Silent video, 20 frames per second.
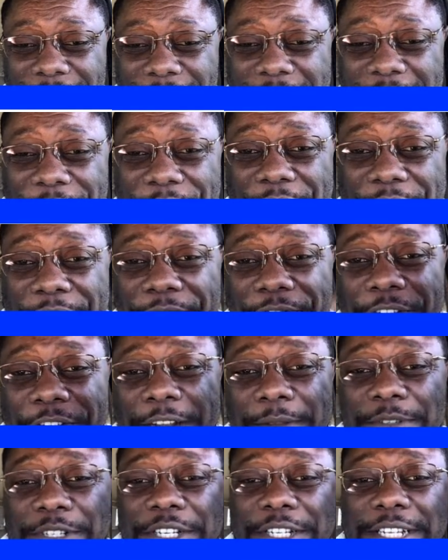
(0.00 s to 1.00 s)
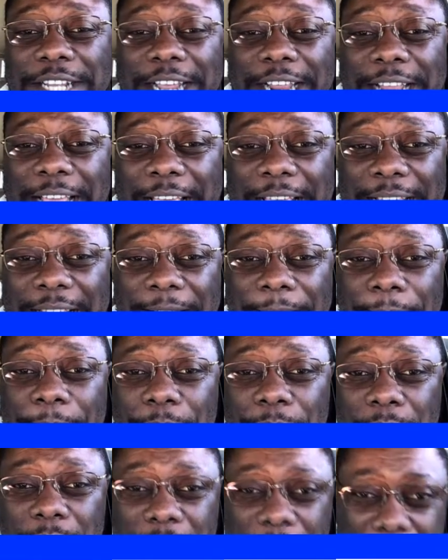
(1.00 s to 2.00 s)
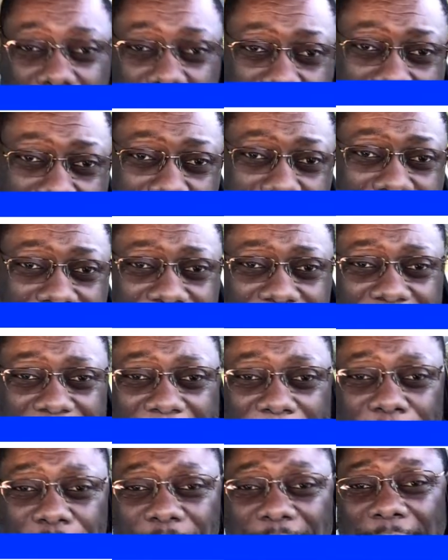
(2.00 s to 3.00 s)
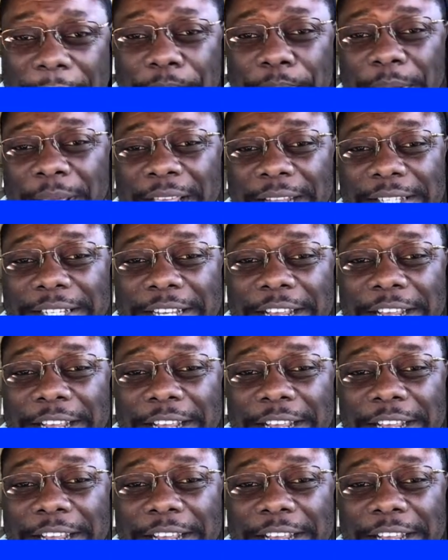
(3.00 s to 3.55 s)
Tiffany Phillips, she said, hey, oh, I'm loving that pic,